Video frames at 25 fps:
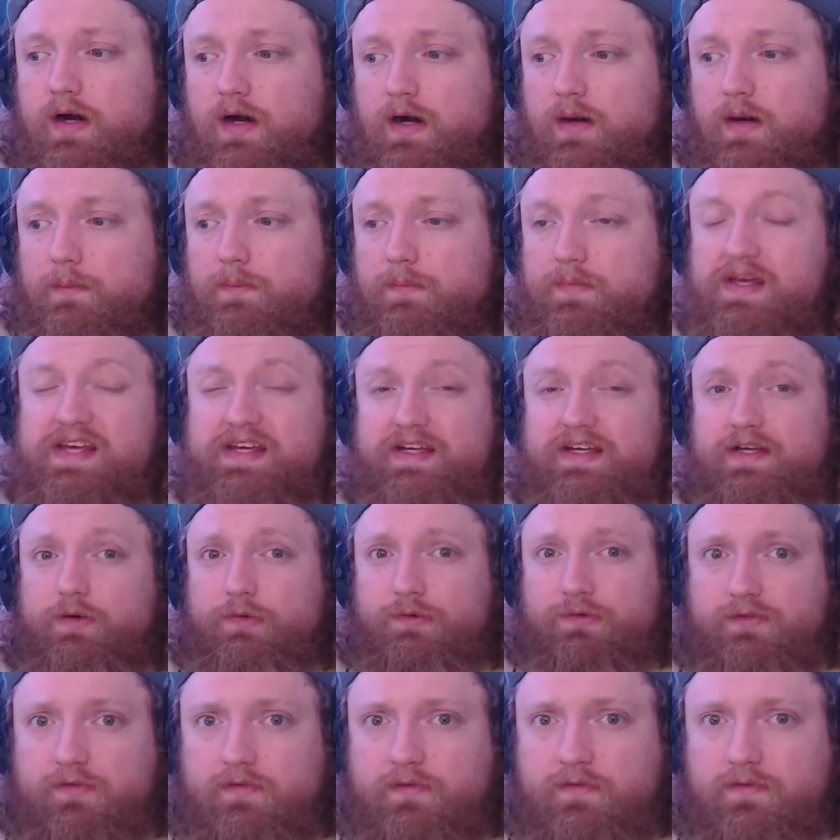um,
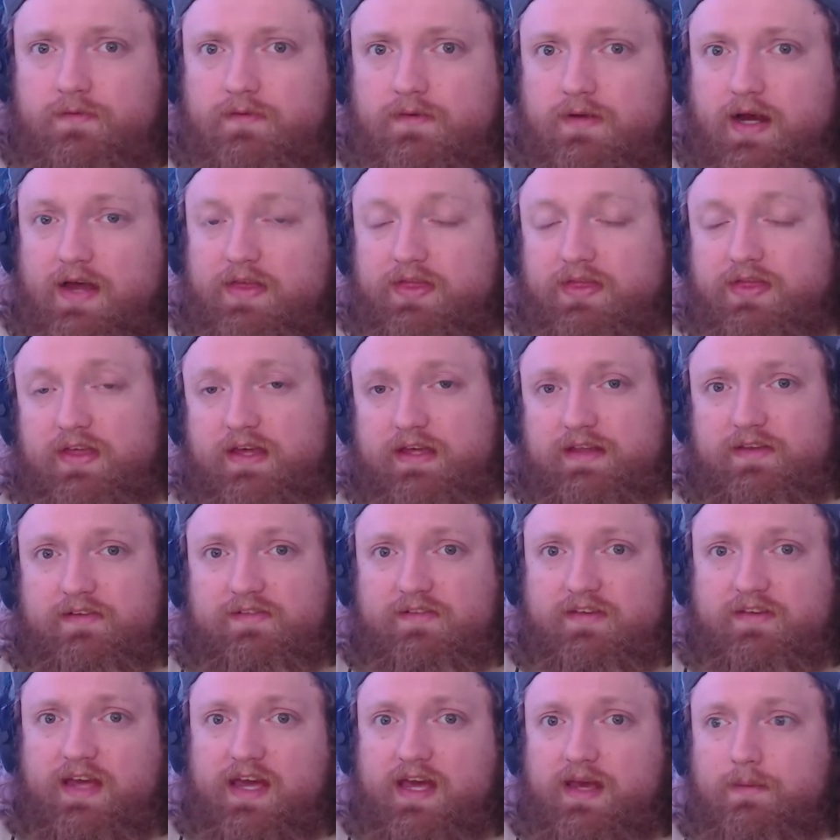egos. I think
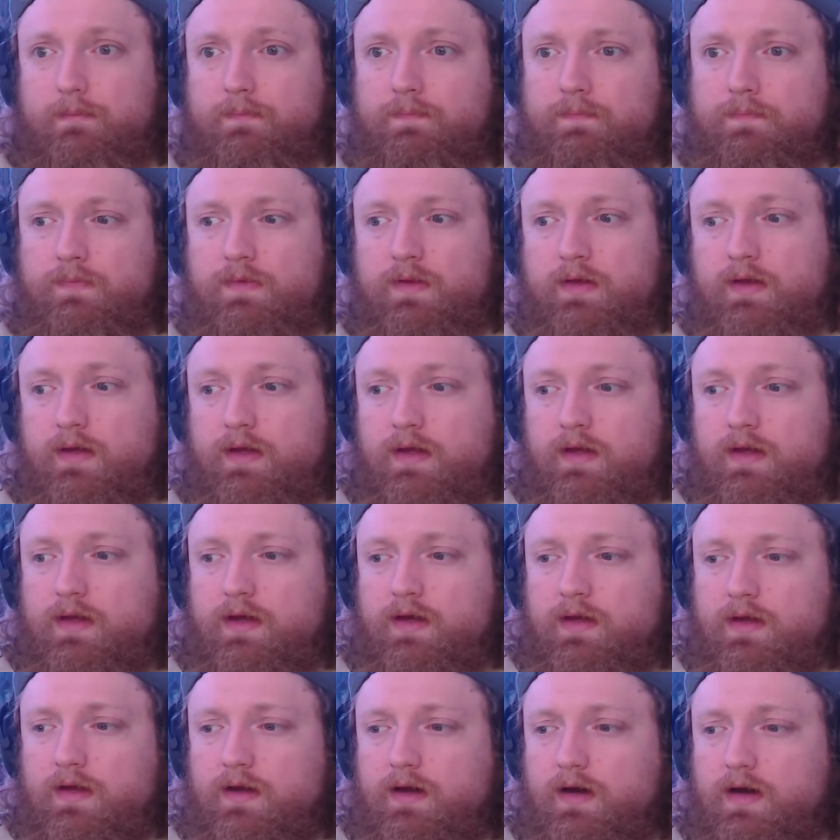this game
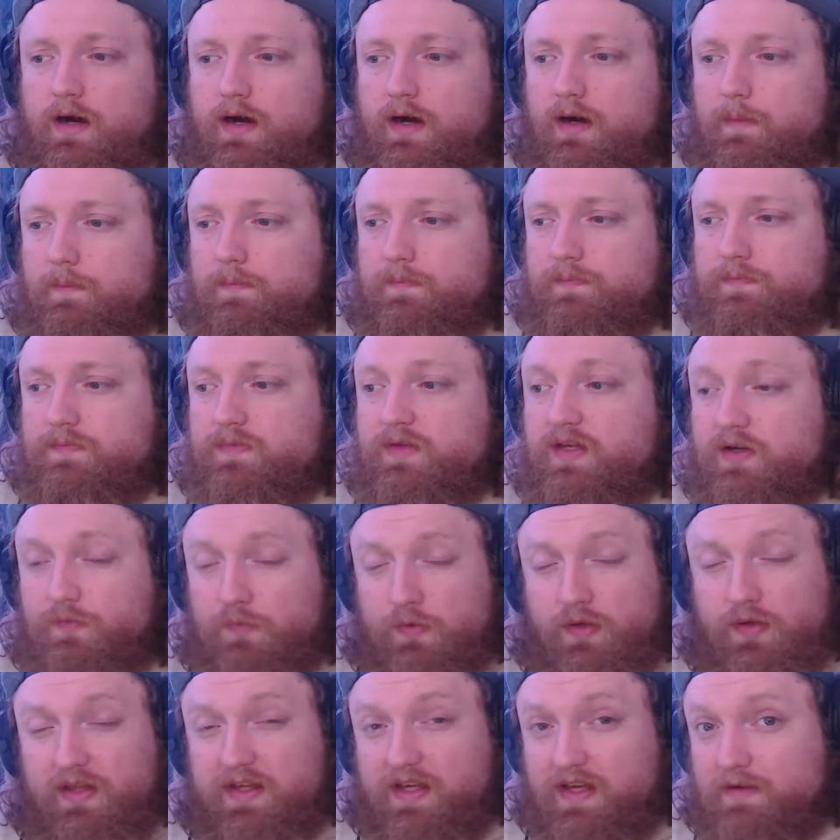um,
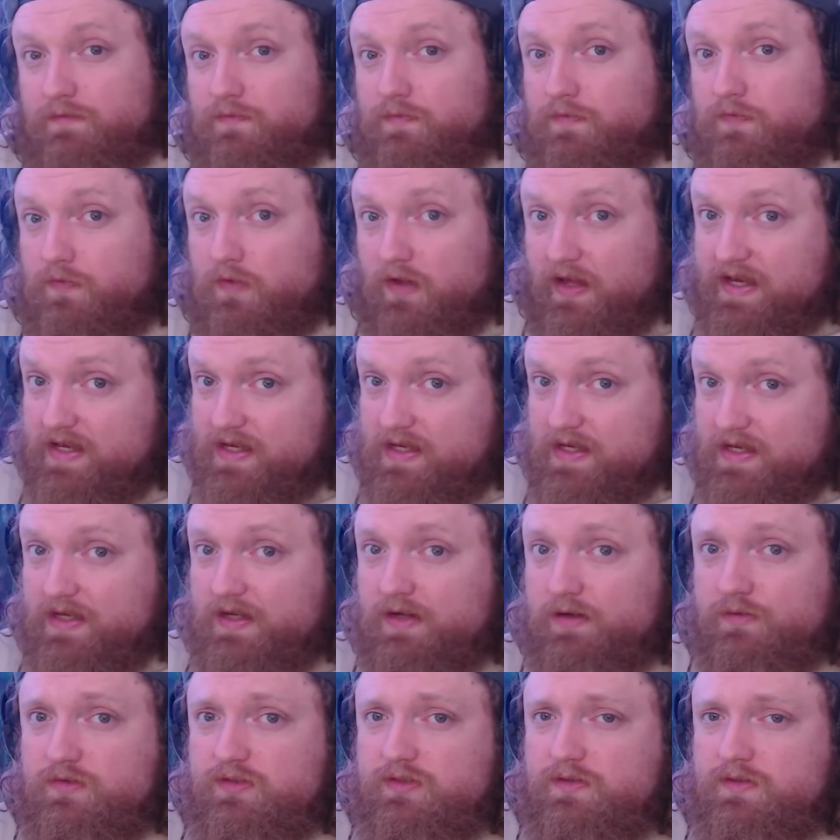can really inflate
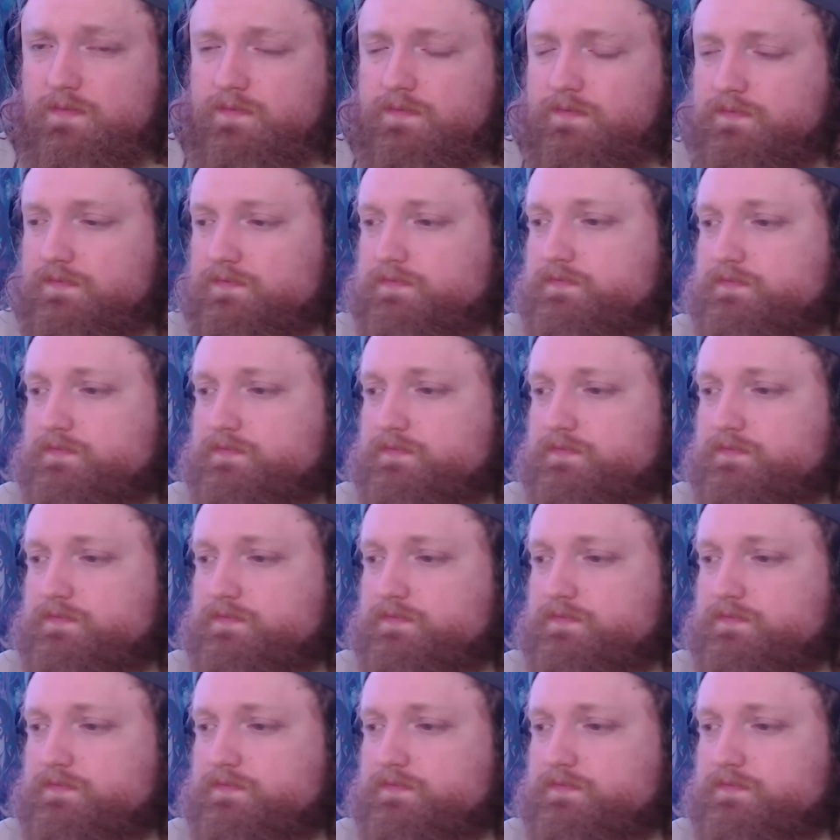egos,